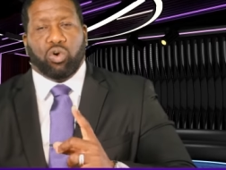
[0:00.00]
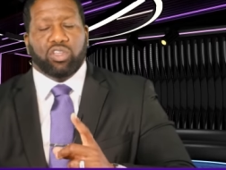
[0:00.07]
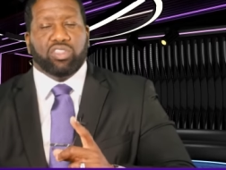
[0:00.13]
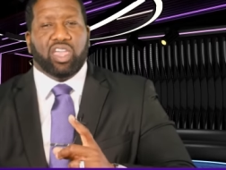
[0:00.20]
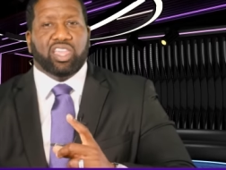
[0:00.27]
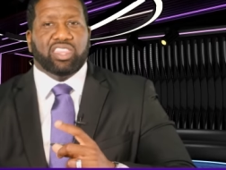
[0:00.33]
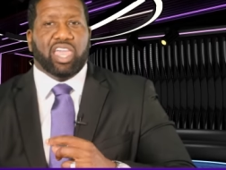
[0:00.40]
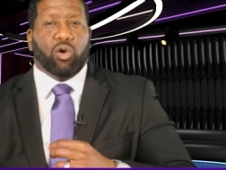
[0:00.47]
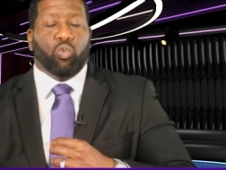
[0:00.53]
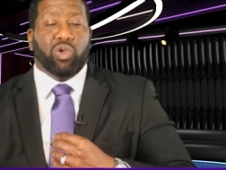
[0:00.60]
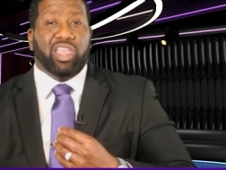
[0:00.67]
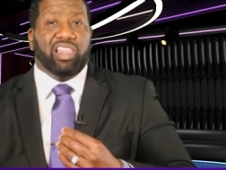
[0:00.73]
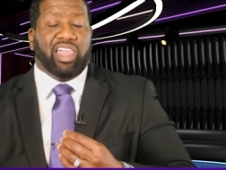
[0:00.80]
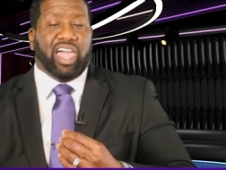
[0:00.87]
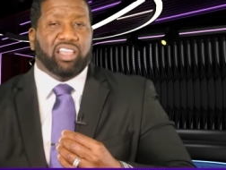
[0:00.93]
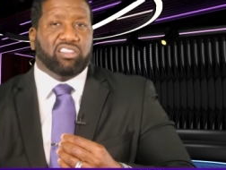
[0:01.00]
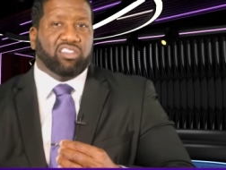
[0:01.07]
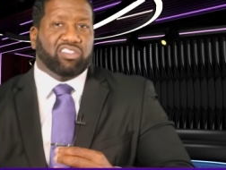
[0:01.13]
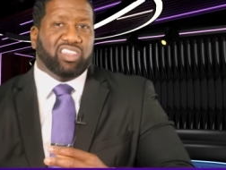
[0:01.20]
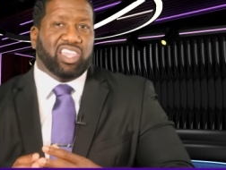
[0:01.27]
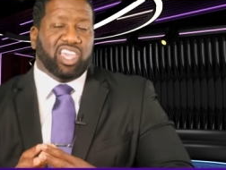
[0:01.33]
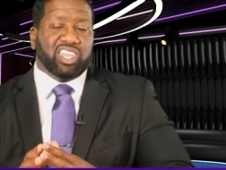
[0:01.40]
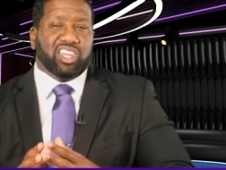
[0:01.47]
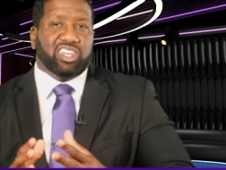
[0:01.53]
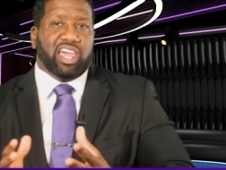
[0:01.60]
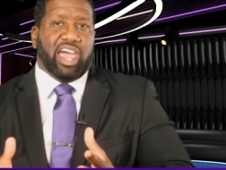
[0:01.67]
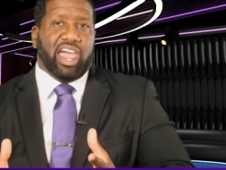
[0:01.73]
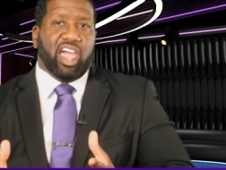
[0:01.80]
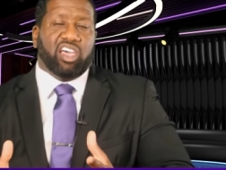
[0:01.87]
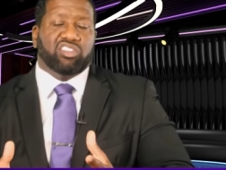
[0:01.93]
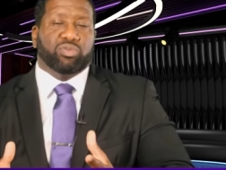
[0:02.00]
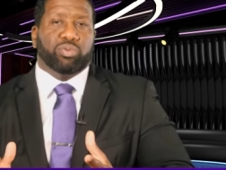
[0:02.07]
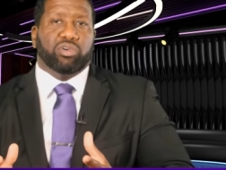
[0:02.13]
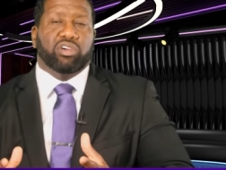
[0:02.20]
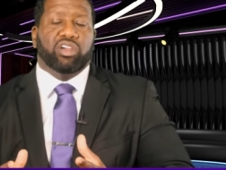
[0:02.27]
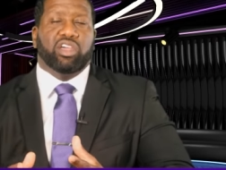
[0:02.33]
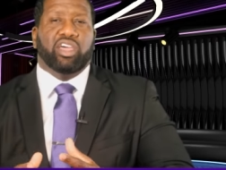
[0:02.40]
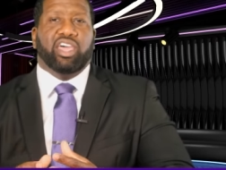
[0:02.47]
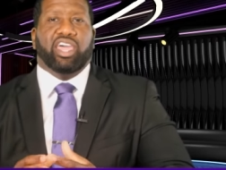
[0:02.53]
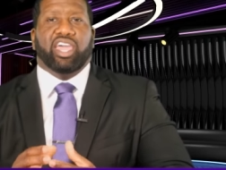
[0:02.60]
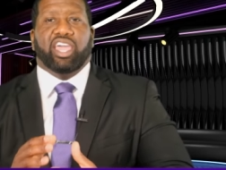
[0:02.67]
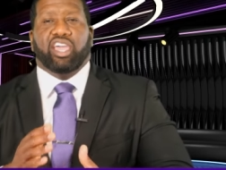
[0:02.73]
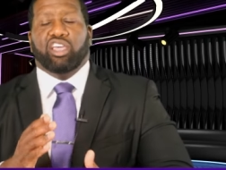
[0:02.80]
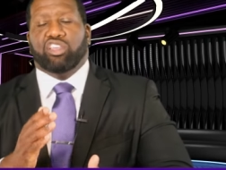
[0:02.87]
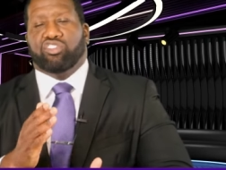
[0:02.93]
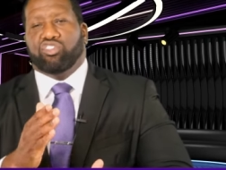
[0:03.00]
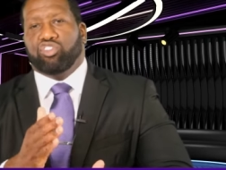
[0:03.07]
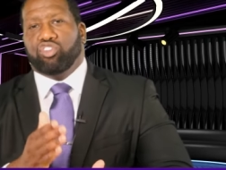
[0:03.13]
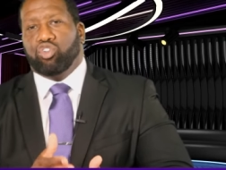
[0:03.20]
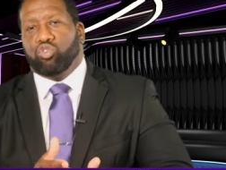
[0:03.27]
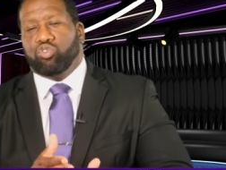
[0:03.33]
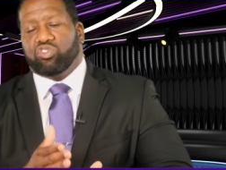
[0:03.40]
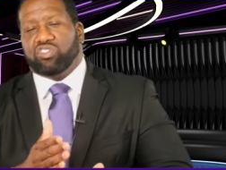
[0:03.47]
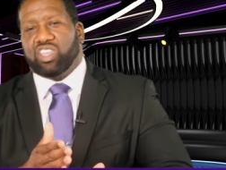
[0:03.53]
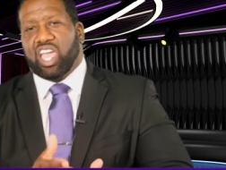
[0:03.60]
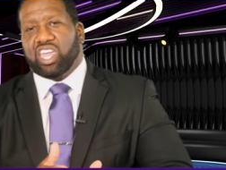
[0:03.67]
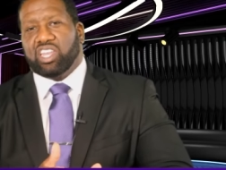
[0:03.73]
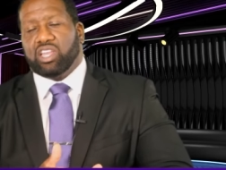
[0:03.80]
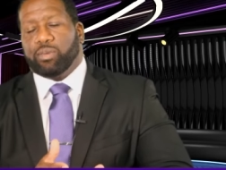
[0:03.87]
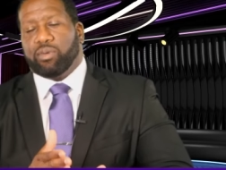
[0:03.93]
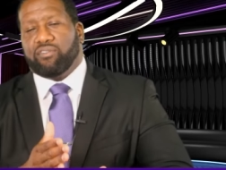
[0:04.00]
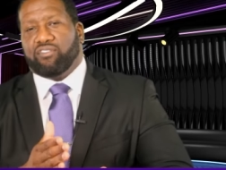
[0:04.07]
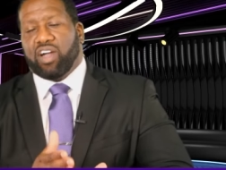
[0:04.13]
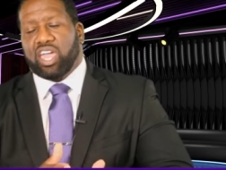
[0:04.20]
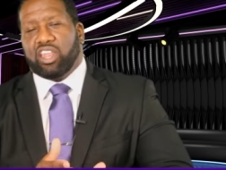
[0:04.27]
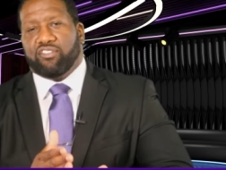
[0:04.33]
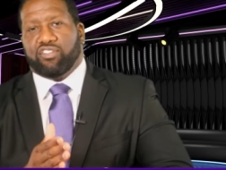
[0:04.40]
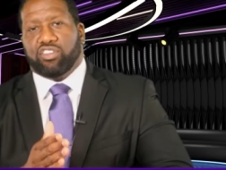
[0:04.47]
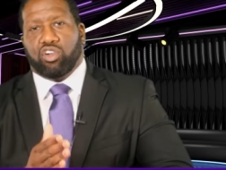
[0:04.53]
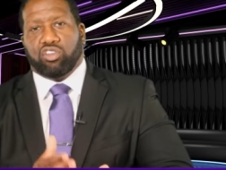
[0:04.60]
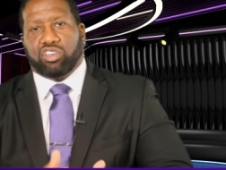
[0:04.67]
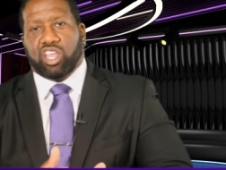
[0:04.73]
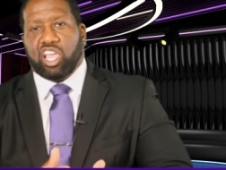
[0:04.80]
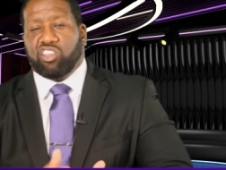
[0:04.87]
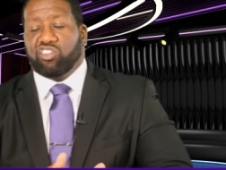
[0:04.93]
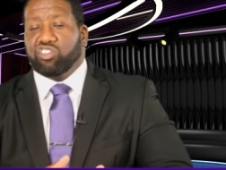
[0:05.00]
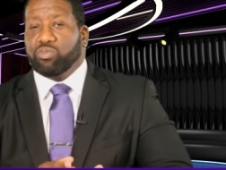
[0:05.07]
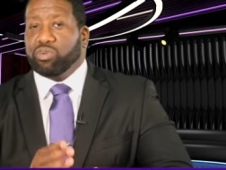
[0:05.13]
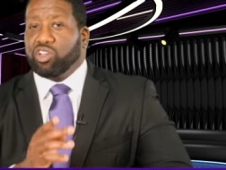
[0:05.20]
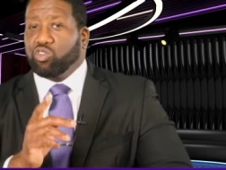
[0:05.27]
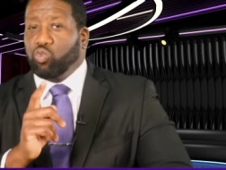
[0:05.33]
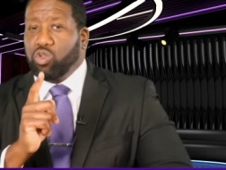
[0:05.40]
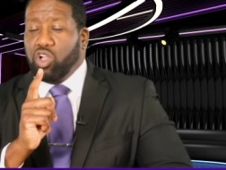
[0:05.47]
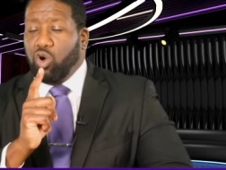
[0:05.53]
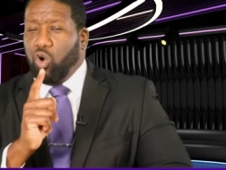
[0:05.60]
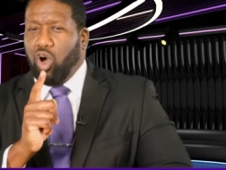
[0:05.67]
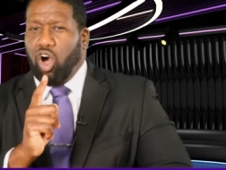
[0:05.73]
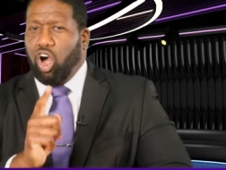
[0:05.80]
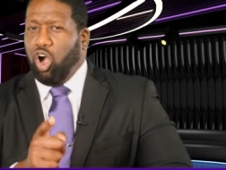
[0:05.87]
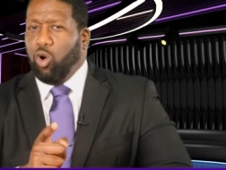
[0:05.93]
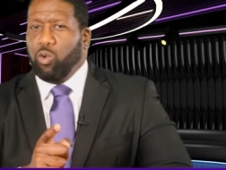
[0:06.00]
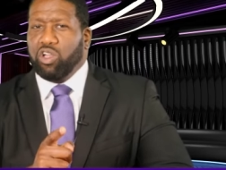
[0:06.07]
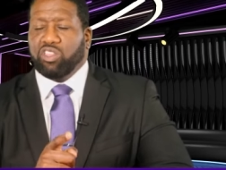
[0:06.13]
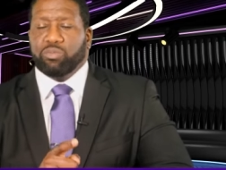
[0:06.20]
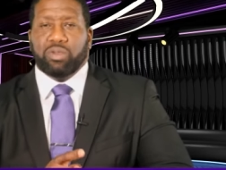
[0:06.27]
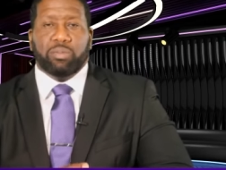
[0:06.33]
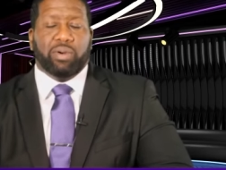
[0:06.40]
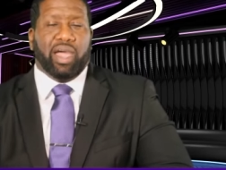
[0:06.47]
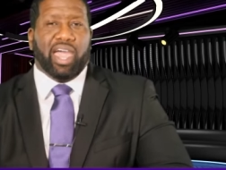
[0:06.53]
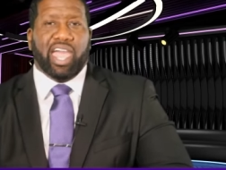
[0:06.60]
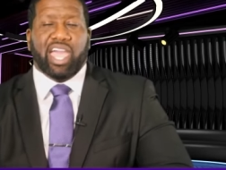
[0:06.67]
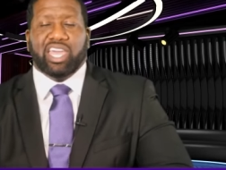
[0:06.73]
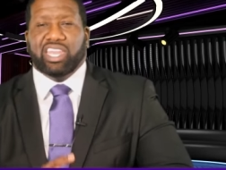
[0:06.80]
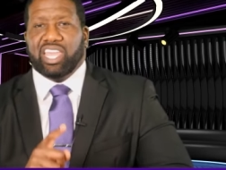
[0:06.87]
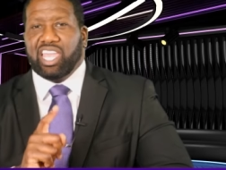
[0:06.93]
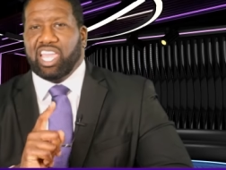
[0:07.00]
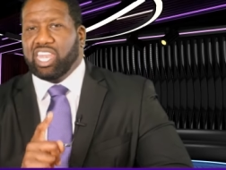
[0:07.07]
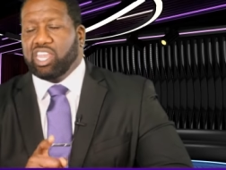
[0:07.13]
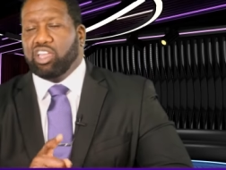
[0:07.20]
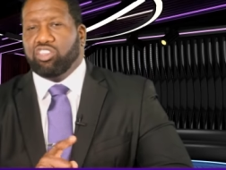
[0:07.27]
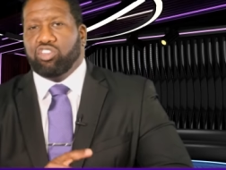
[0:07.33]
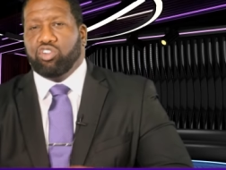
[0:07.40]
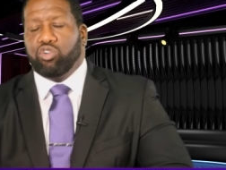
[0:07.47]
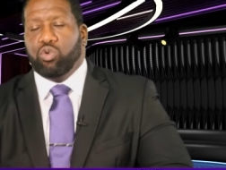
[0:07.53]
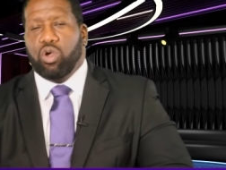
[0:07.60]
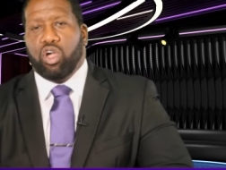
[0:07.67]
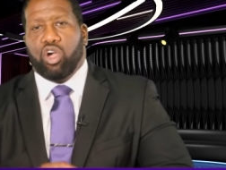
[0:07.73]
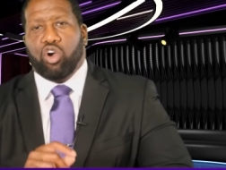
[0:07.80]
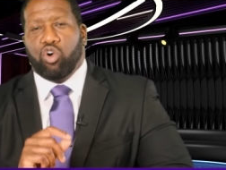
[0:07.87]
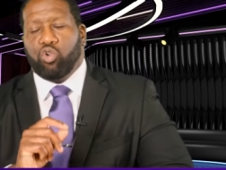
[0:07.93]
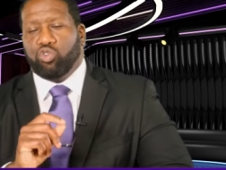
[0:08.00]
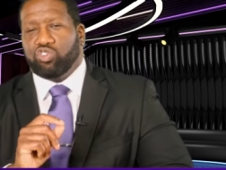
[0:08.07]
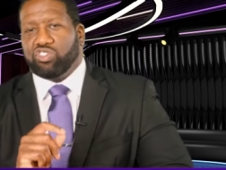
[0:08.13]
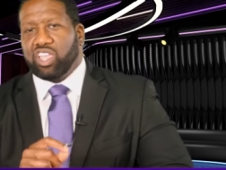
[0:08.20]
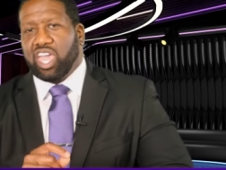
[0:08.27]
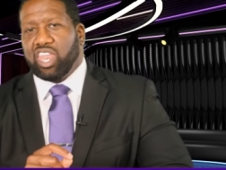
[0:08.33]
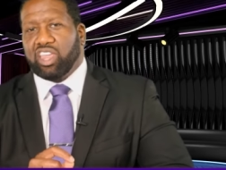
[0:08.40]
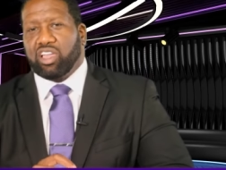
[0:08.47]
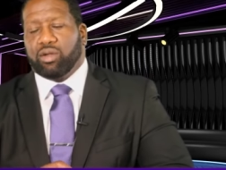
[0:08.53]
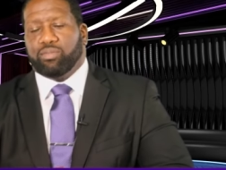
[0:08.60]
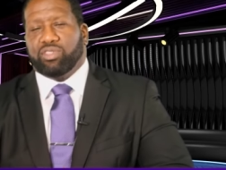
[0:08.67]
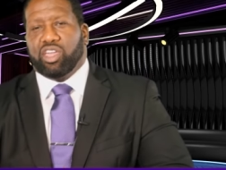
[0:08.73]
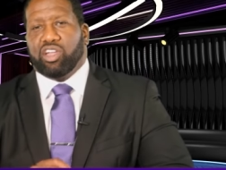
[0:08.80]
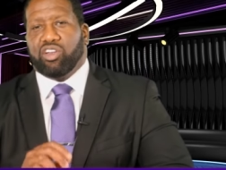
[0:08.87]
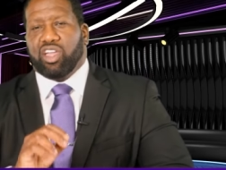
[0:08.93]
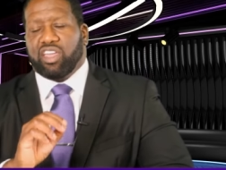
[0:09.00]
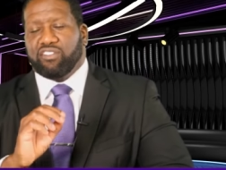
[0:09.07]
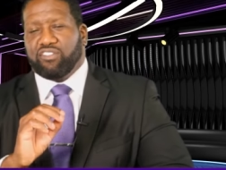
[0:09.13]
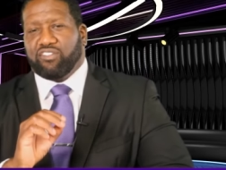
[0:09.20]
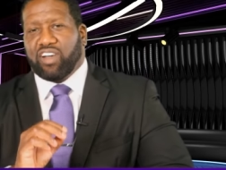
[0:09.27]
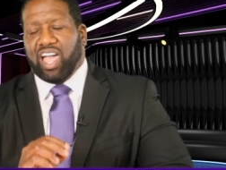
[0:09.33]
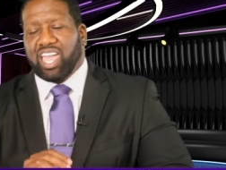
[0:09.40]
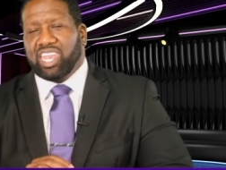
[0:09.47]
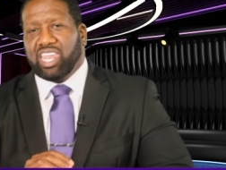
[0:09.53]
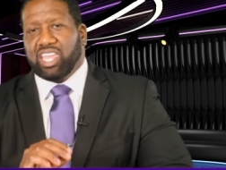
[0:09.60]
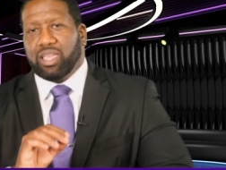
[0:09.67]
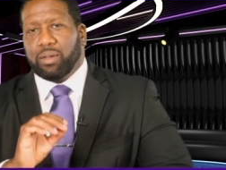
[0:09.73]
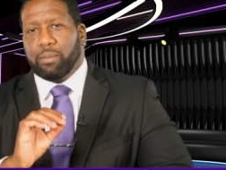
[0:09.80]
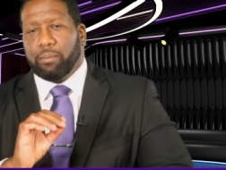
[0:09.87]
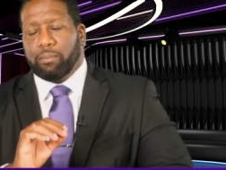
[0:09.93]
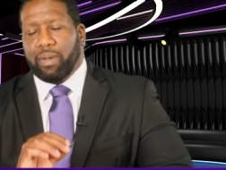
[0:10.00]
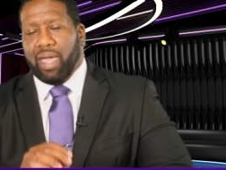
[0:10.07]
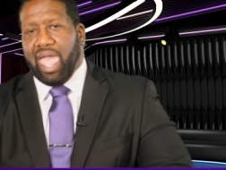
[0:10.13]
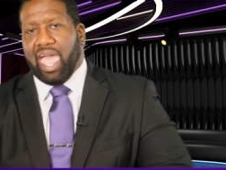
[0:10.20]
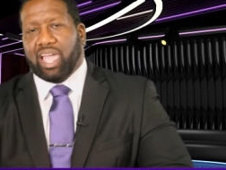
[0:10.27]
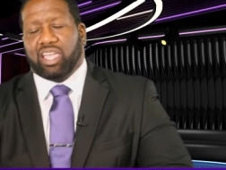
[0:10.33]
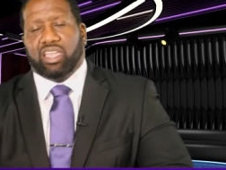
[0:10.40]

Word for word: one thing that we like to see in the diaspora is you standing up and fighting for your nations because we will always be behind any of you who's standing up there and fighting back.